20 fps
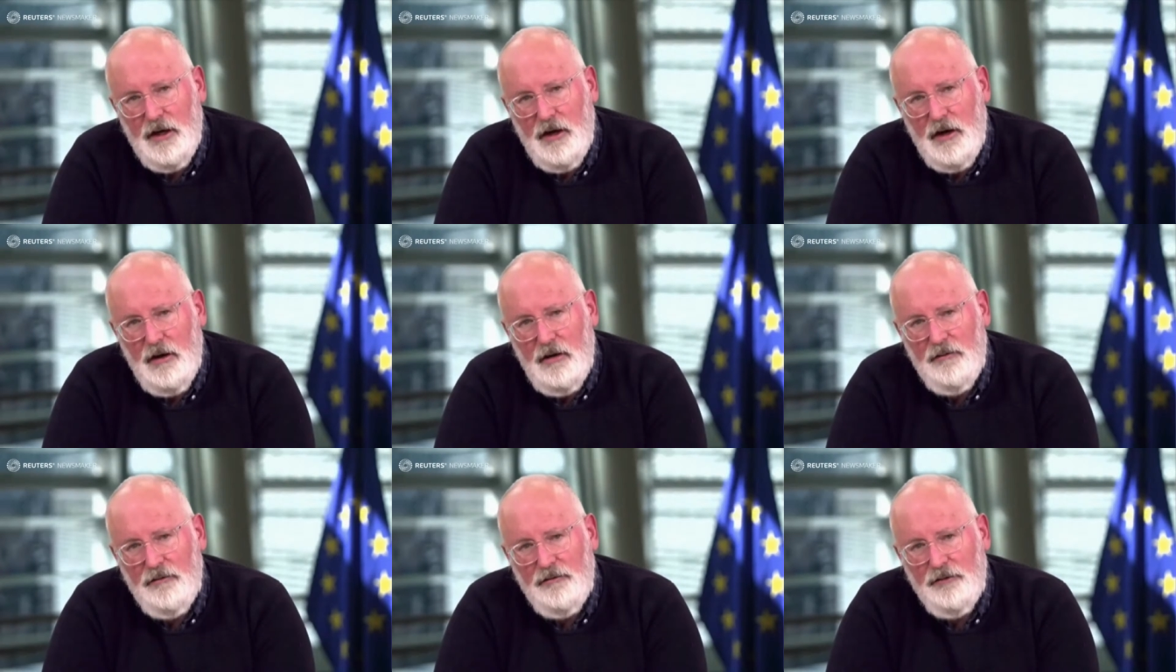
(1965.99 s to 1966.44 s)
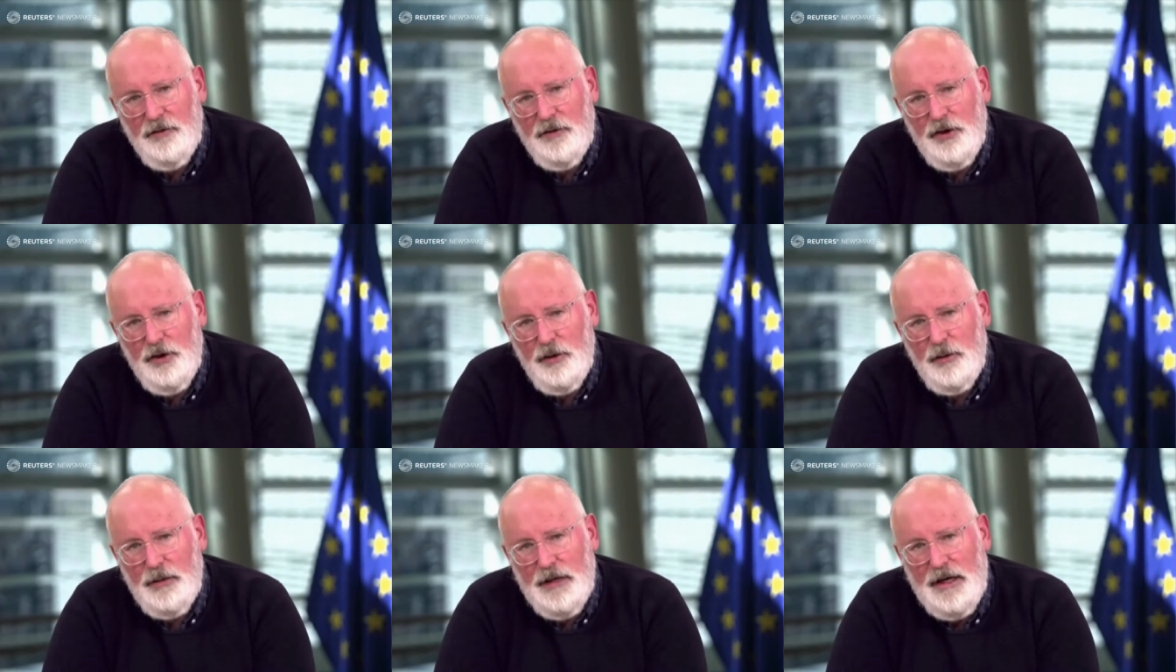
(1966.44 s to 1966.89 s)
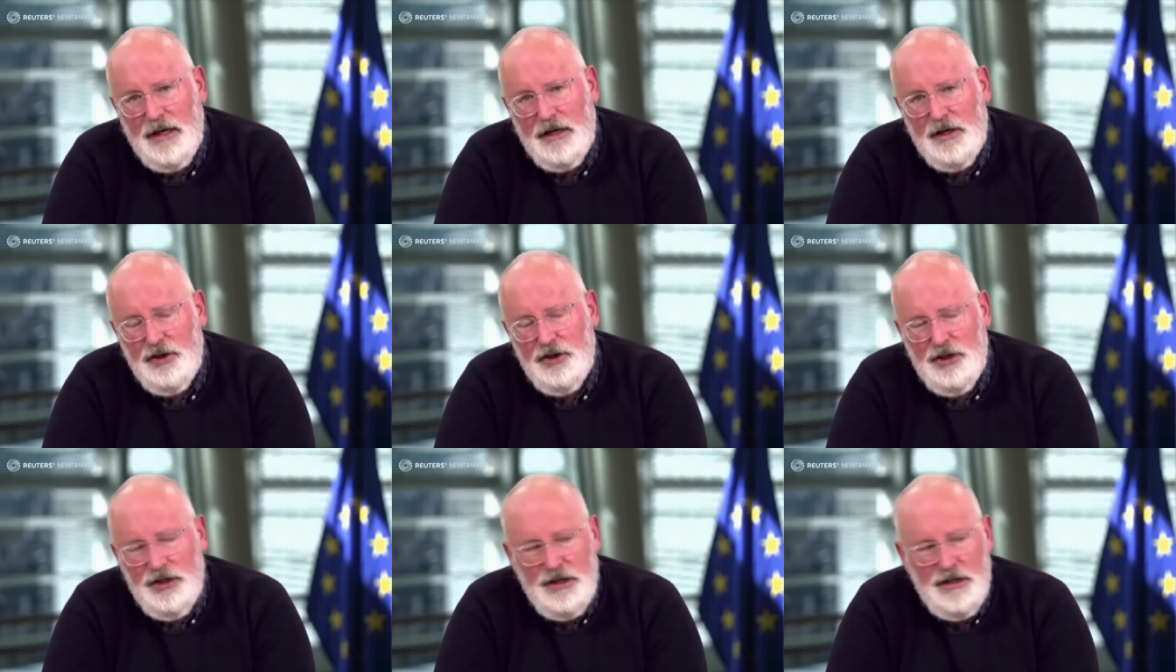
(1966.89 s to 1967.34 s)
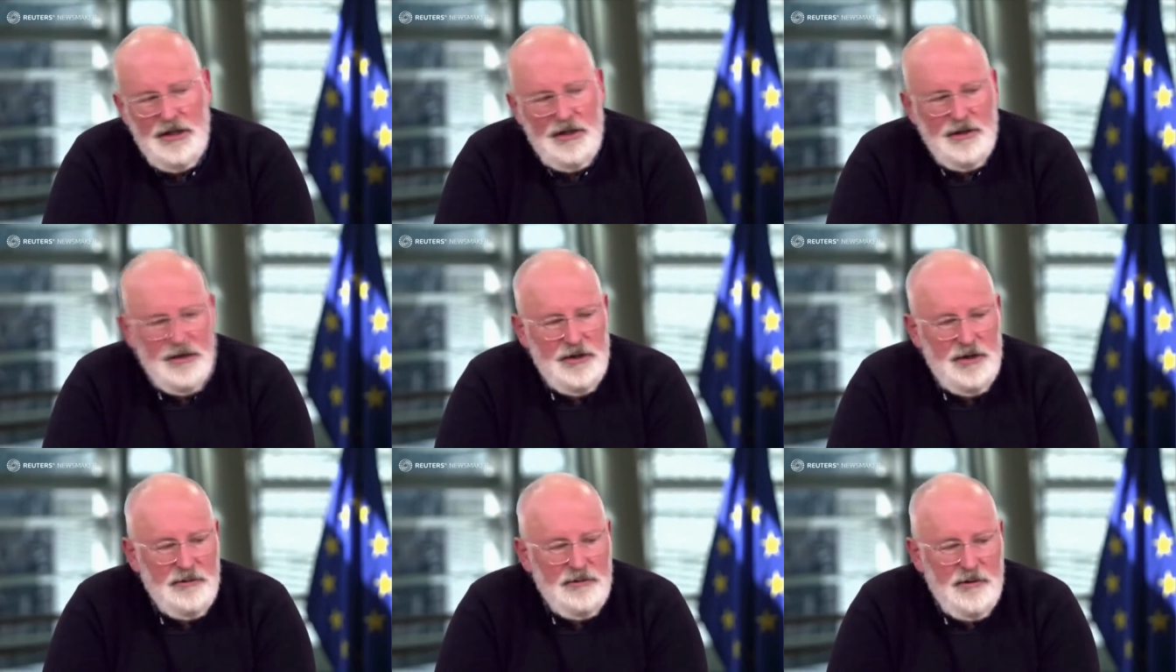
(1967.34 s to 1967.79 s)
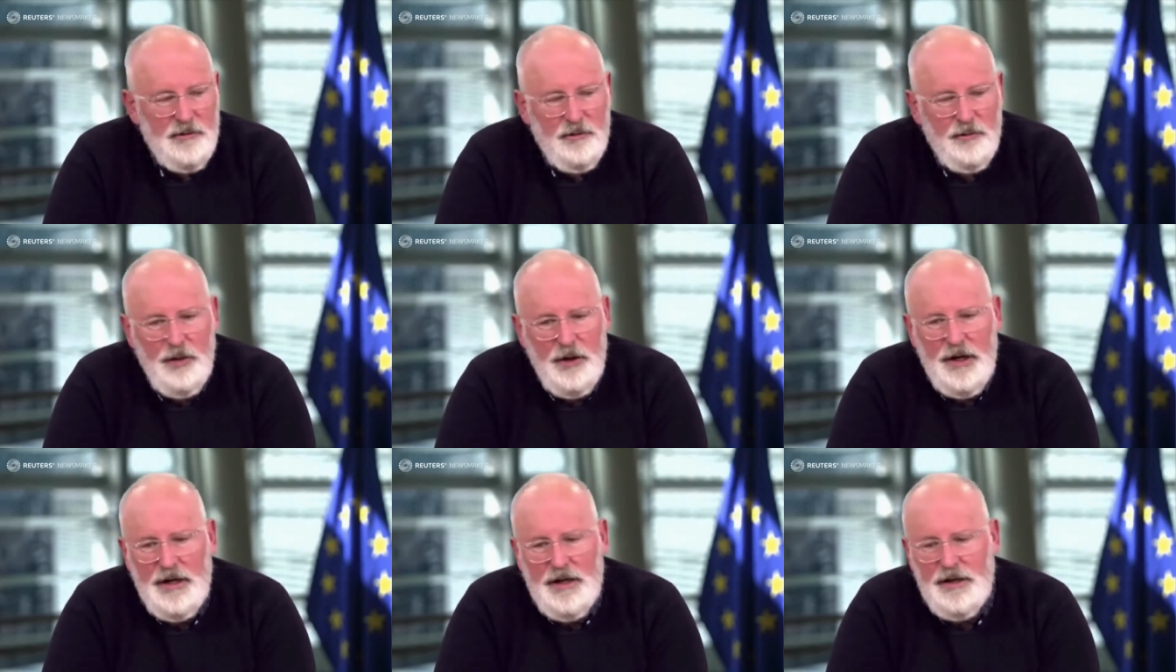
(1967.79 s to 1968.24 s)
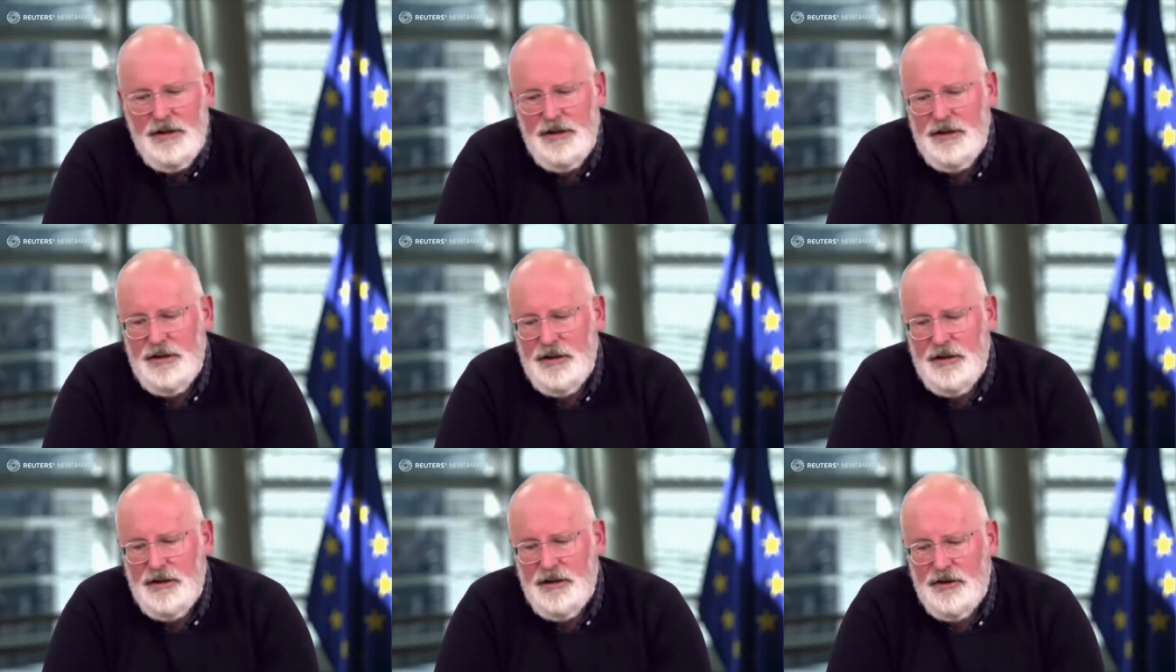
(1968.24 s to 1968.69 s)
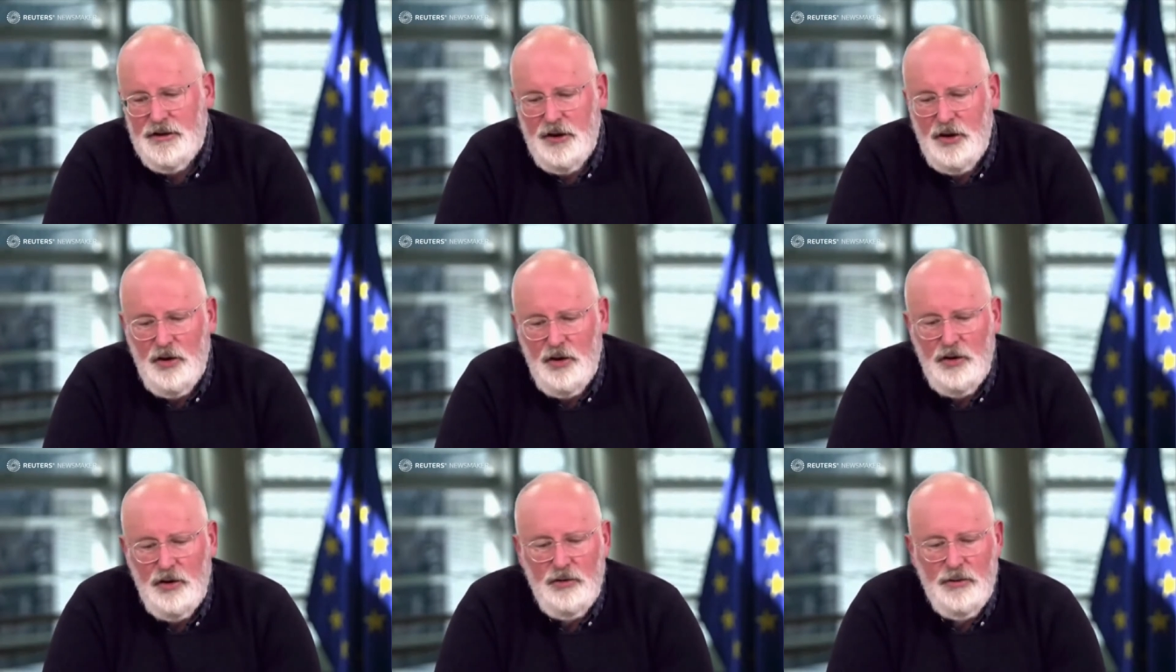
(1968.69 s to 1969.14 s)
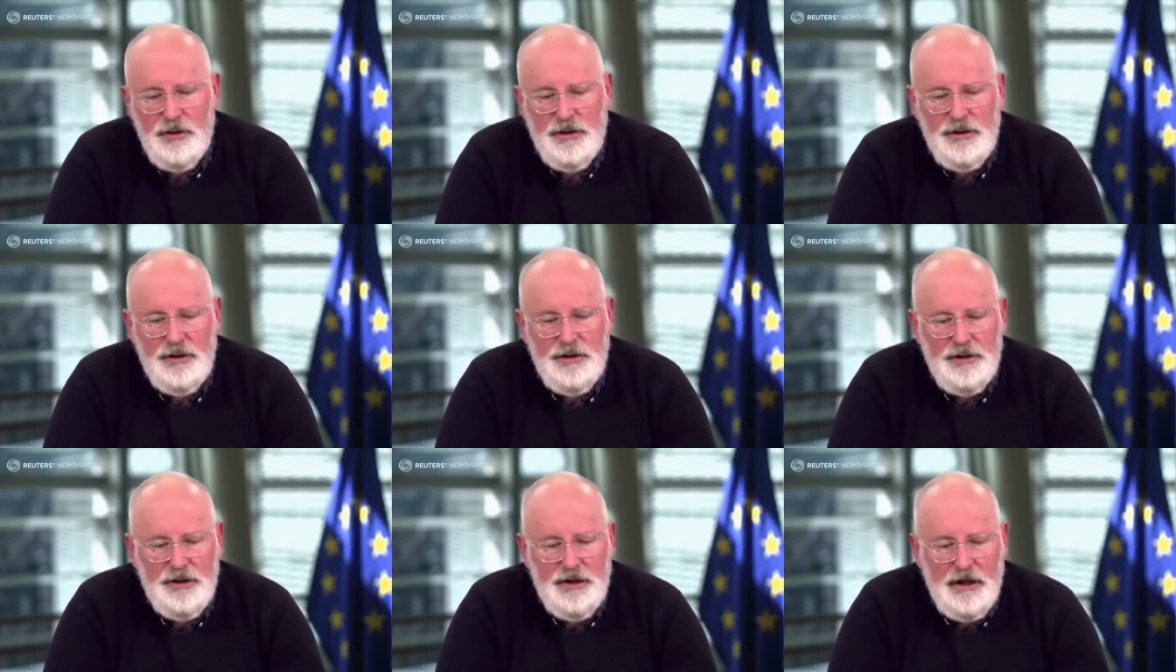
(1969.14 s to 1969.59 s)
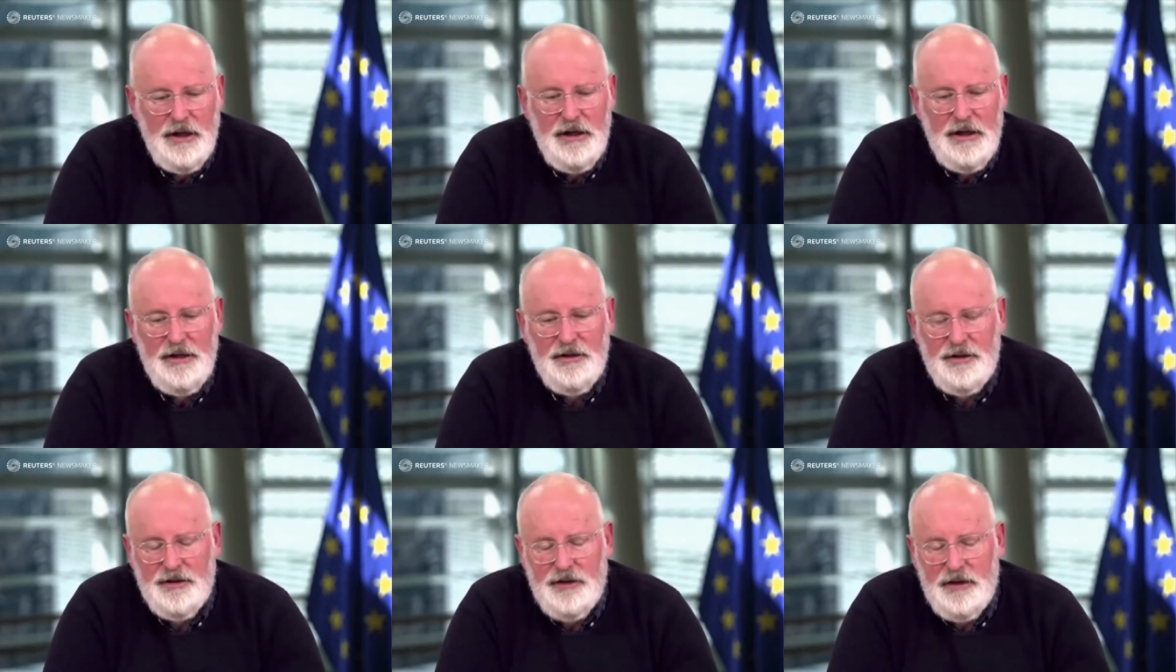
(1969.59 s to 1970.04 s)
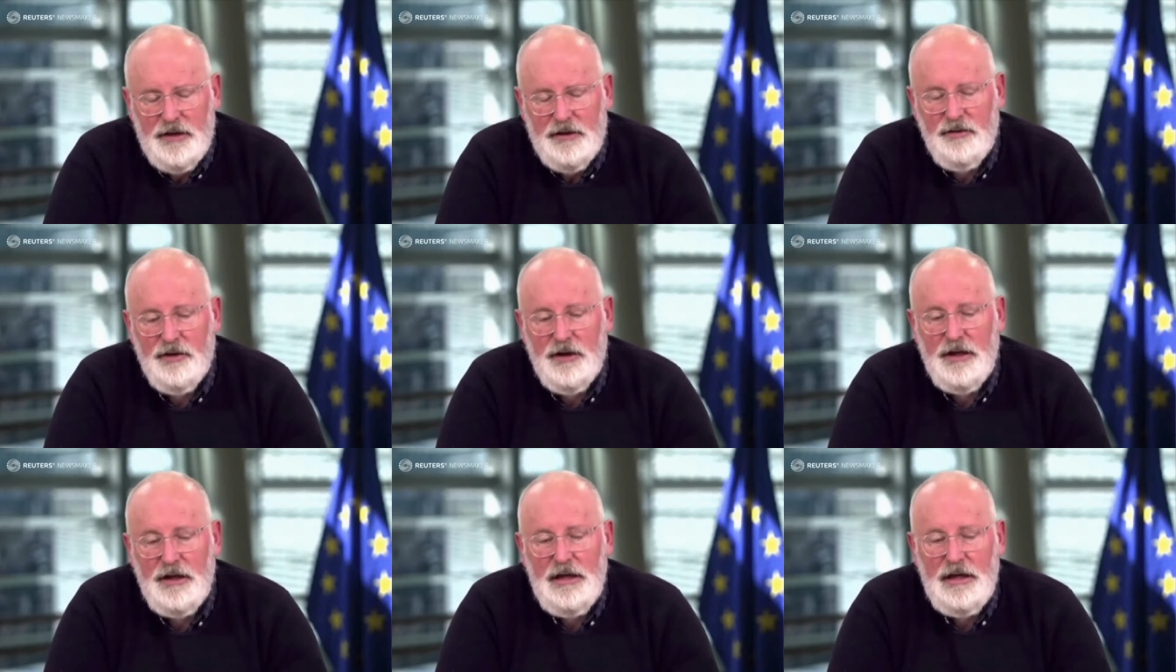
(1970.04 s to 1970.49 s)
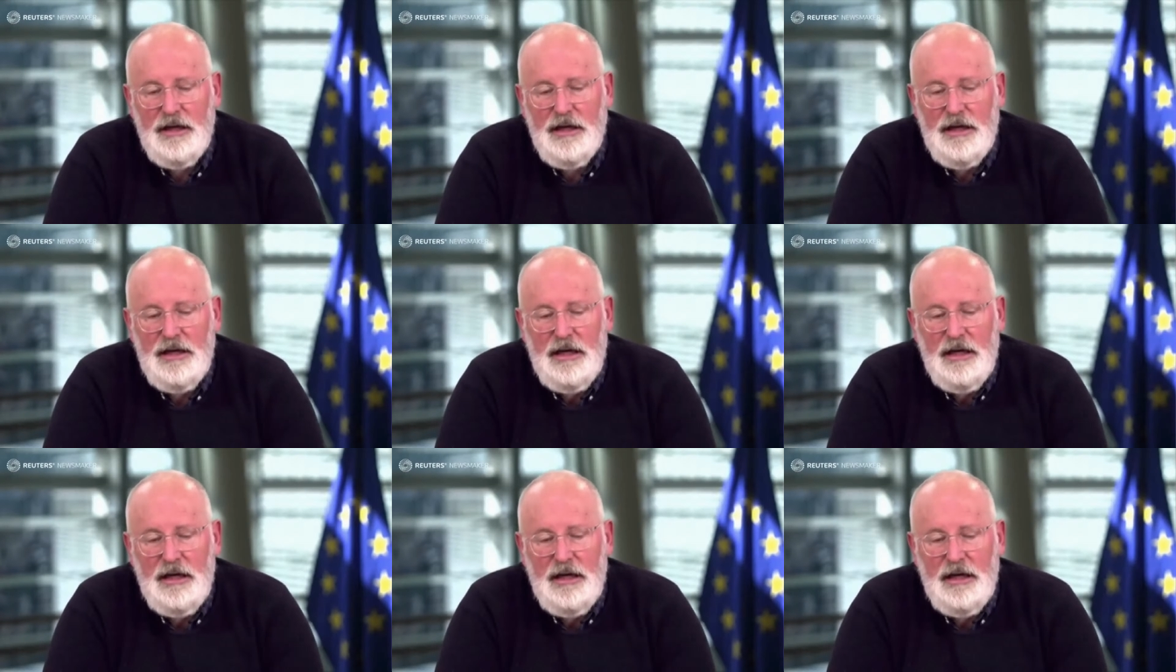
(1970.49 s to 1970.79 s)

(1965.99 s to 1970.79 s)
of renewable energy in terms of wind and solar and tides, etc.,